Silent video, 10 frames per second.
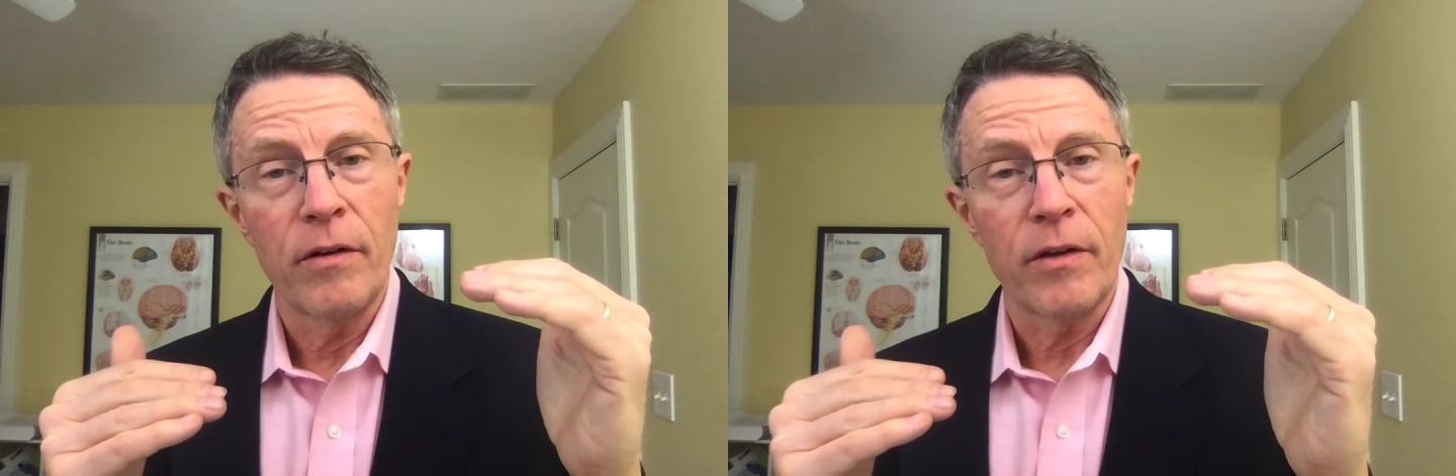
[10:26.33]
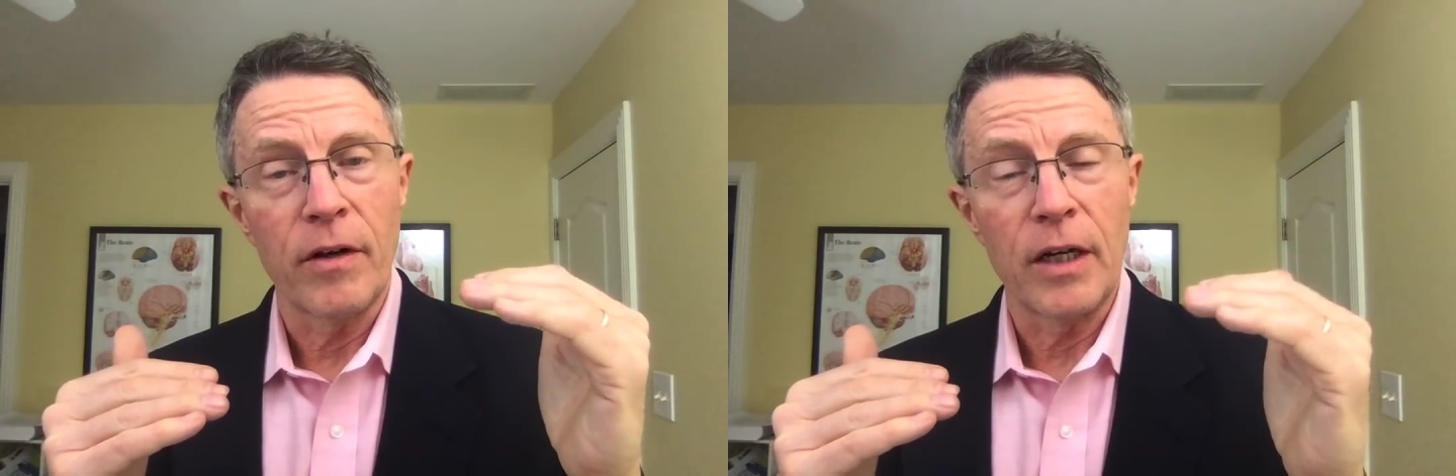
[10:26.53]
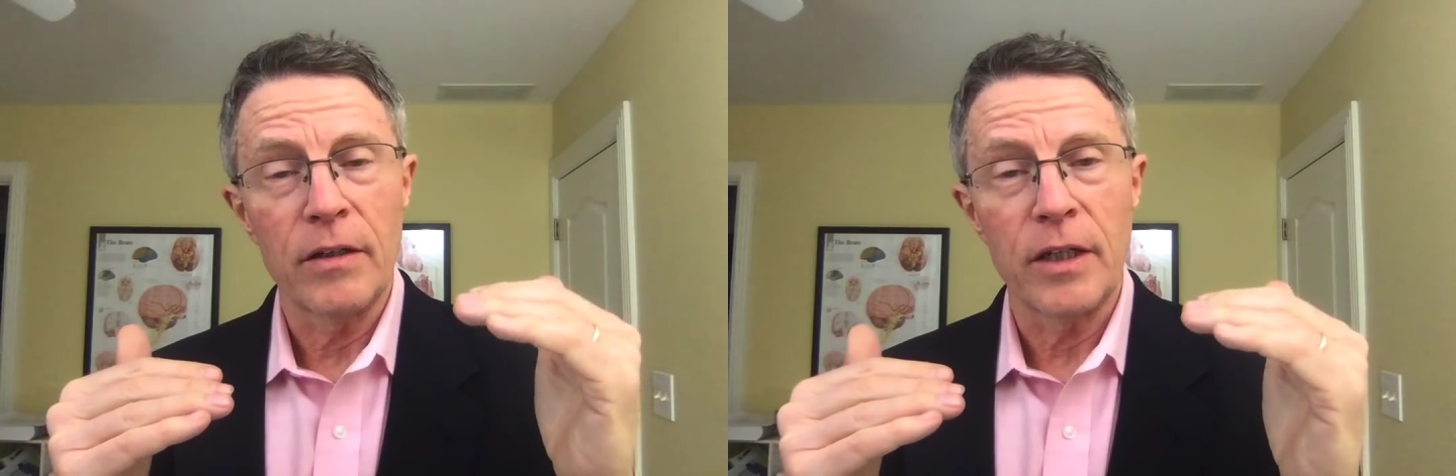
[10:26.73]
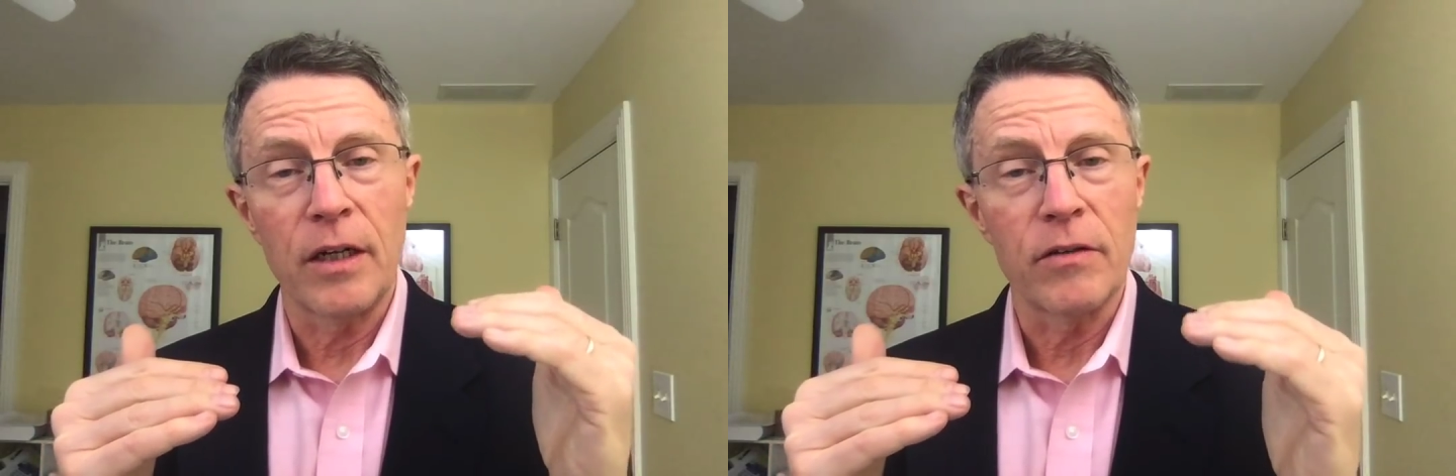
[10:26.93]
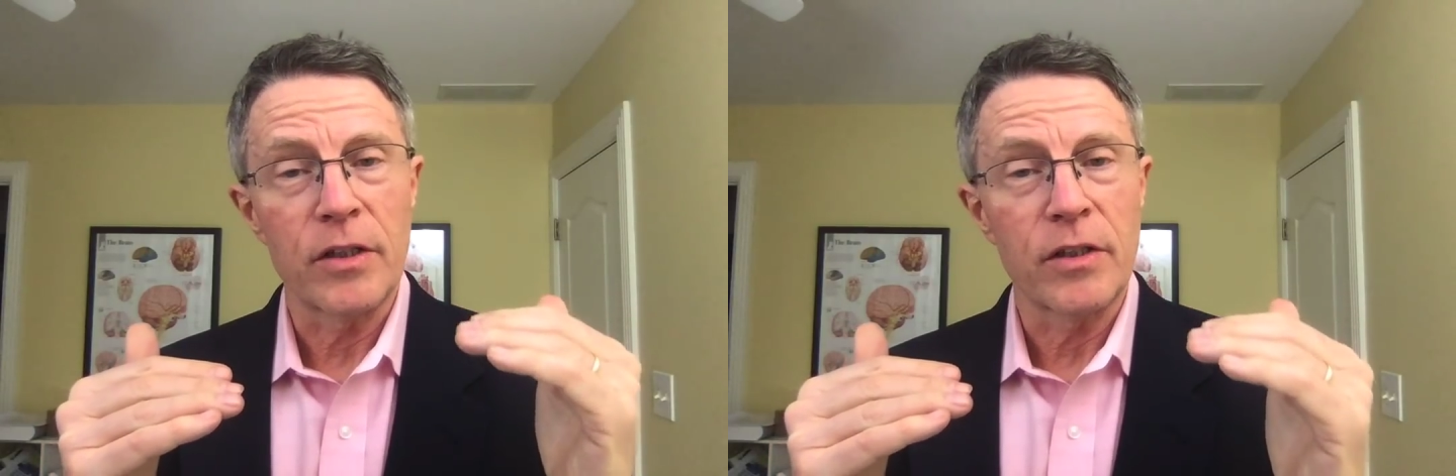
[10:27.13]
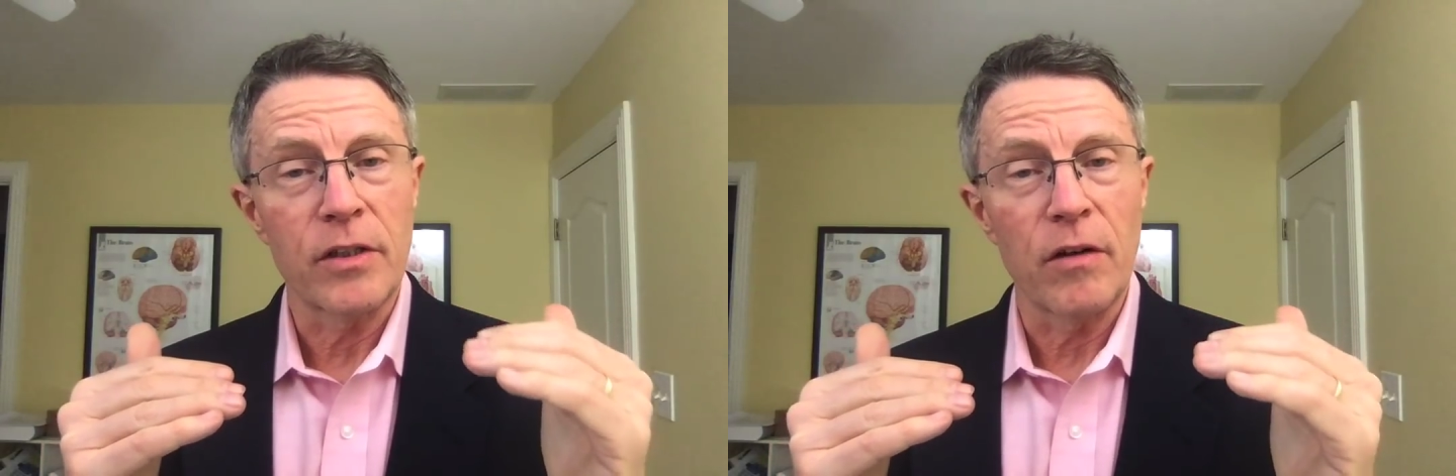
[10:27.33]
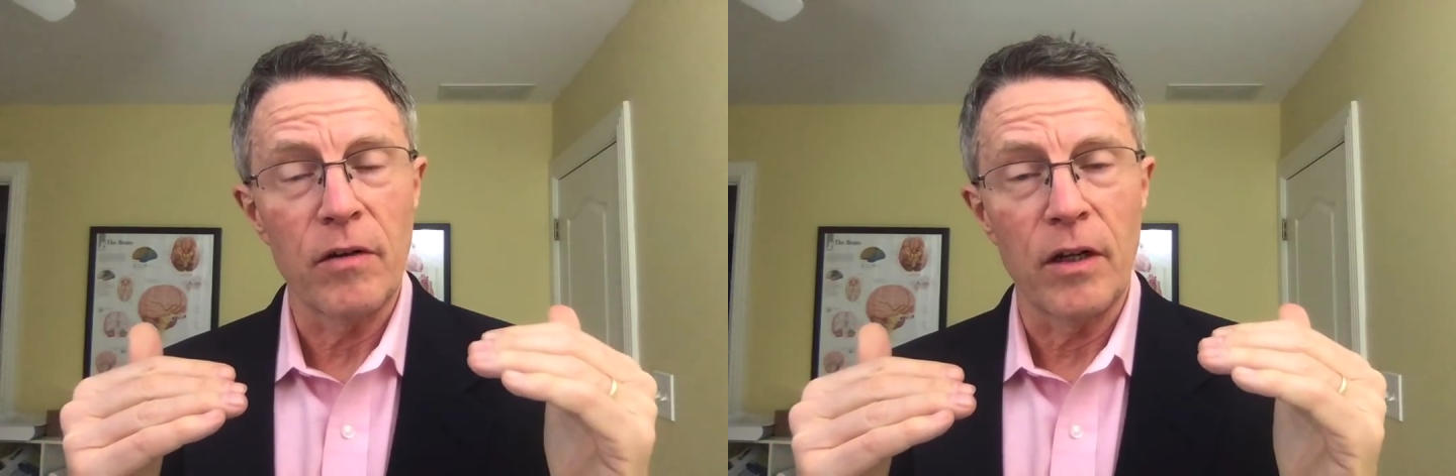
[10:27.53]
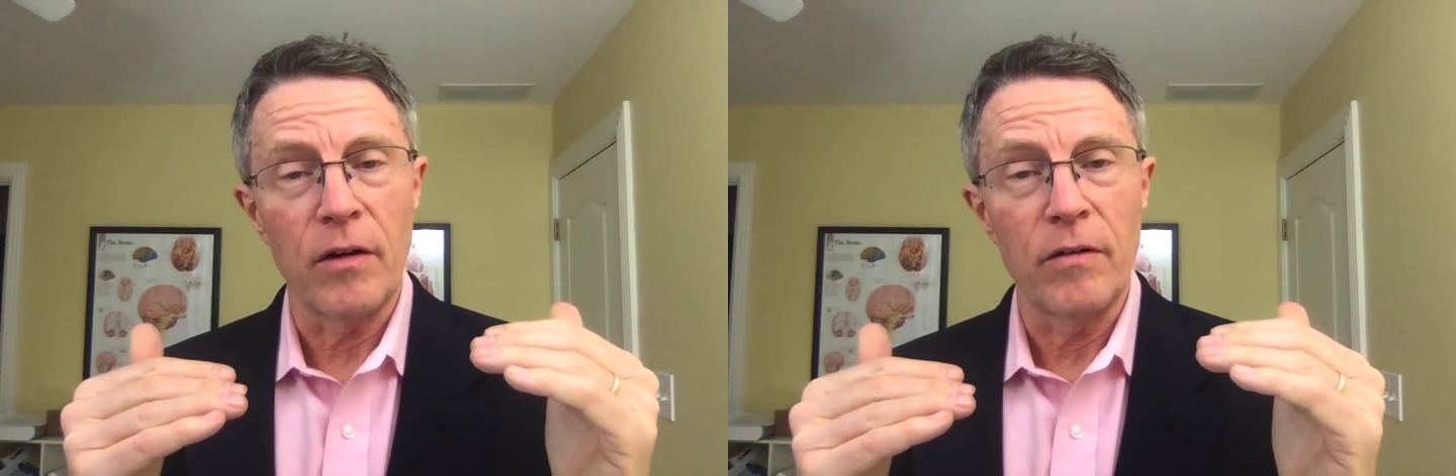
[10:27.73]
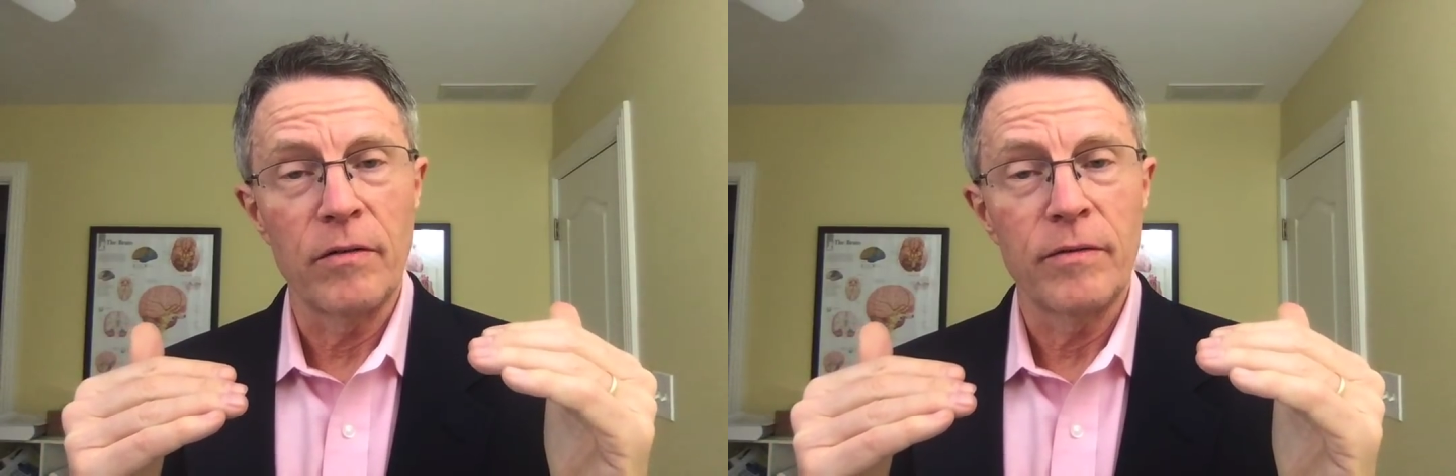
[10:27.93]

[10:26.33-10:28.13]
their LDL is so low